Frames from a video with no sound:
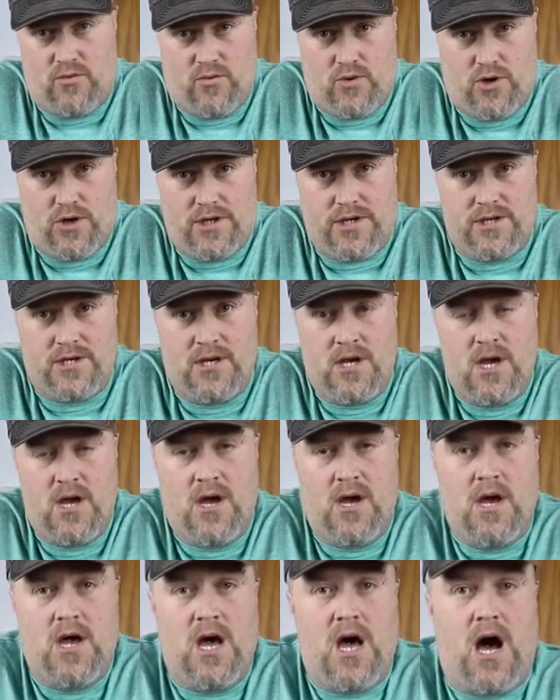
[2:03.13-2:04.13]
wood
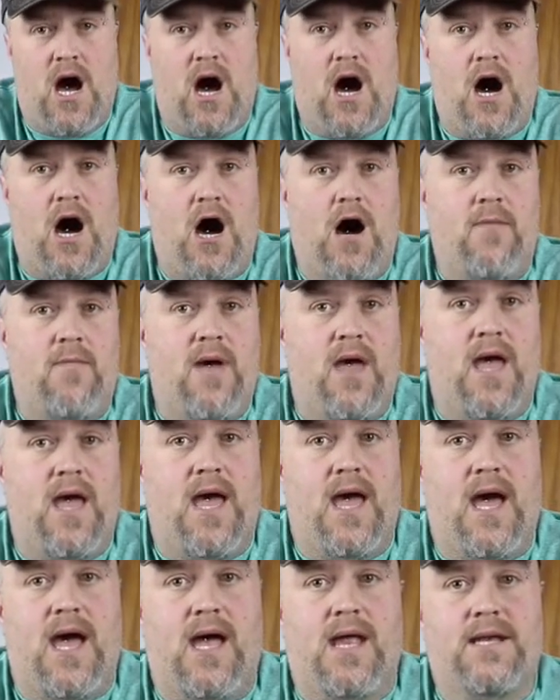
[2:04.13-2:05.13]

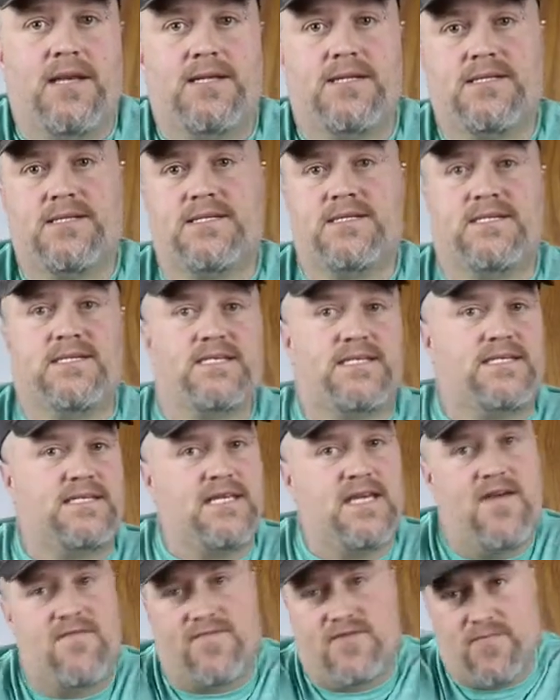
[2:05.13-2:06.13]
and
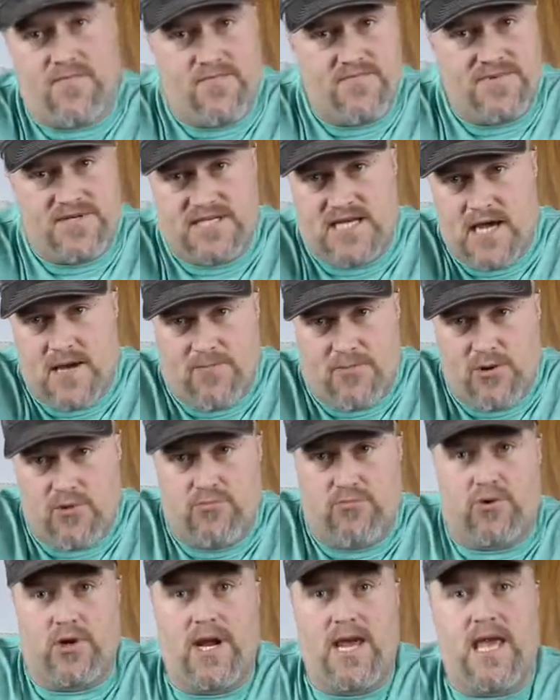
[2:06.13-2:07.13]
see if the tip will
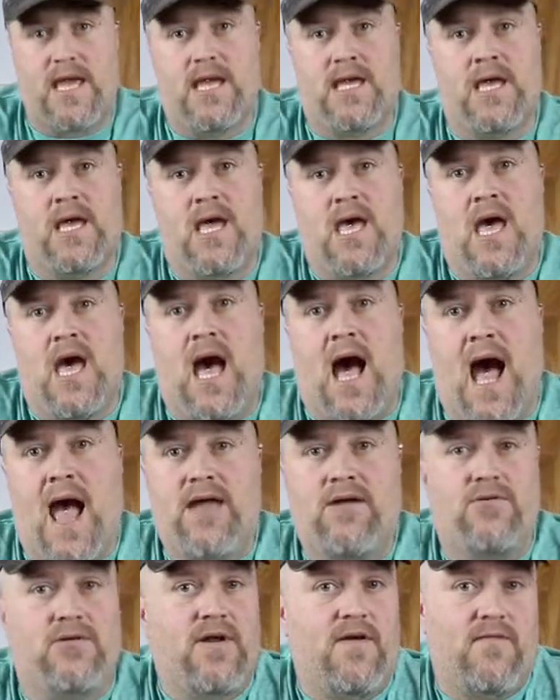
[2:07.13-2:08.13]
break.
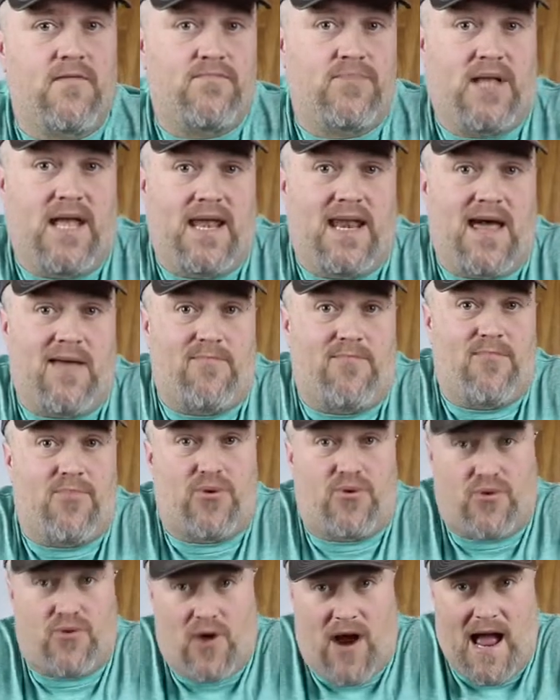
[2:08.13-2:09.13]
I don't ever plan on
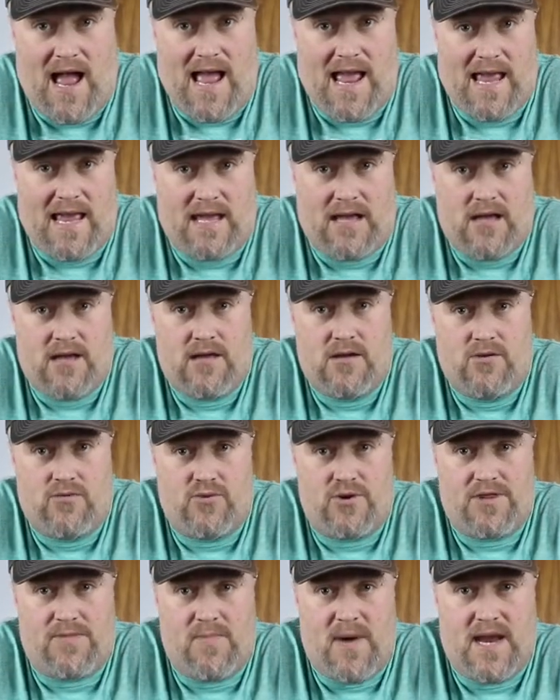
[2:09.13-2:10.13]
prying
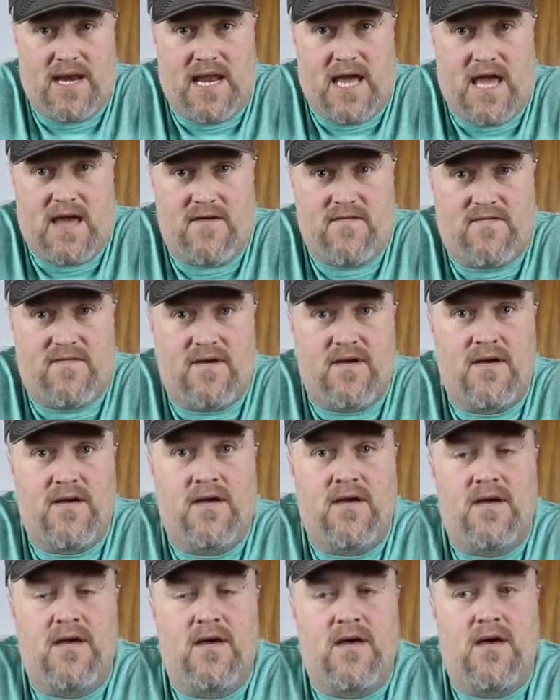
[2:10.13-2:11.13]
with my knife.
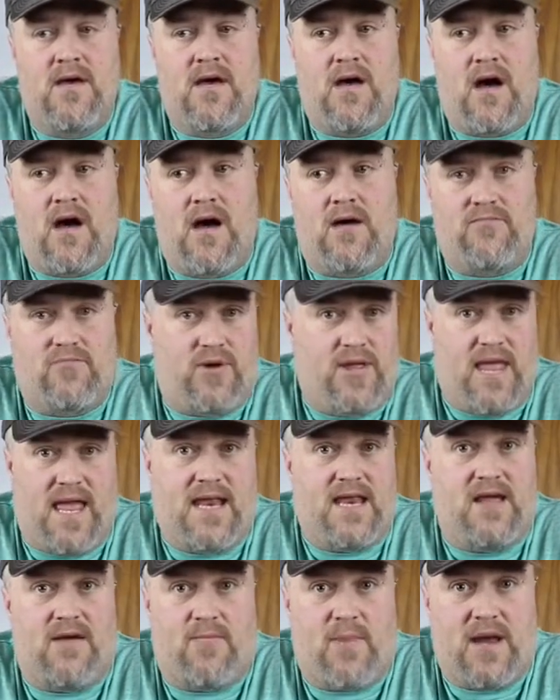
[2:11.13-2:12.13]
With
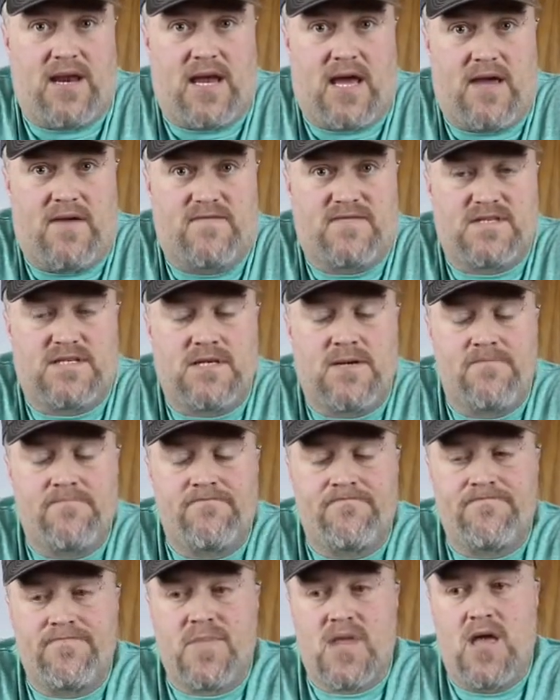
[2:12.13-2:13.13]
any of my knives.
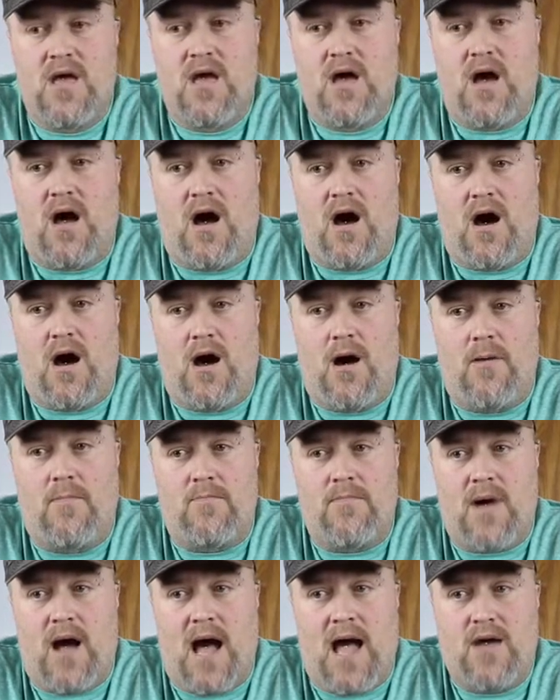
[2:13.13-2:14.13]

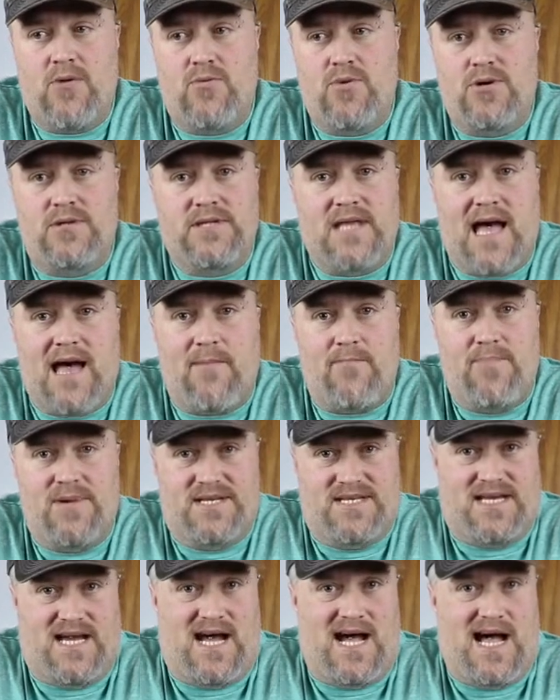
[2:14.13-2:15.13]
I will not
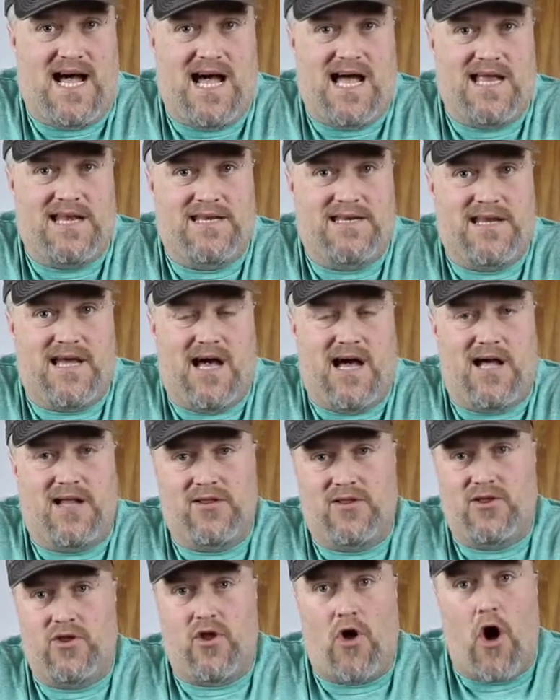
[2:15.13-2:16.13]
baton a
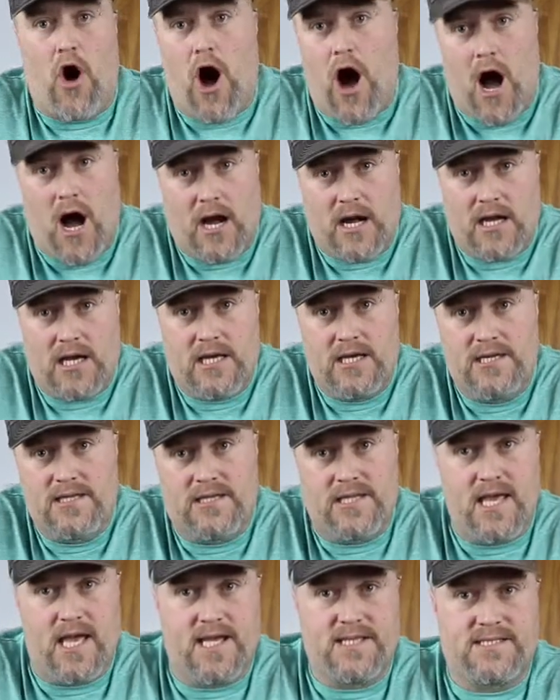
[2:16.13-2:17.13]
log
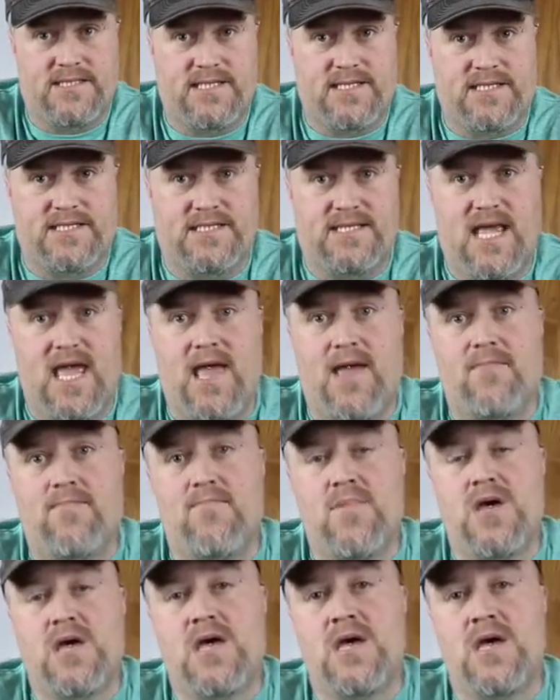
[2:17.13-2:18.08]
that's the same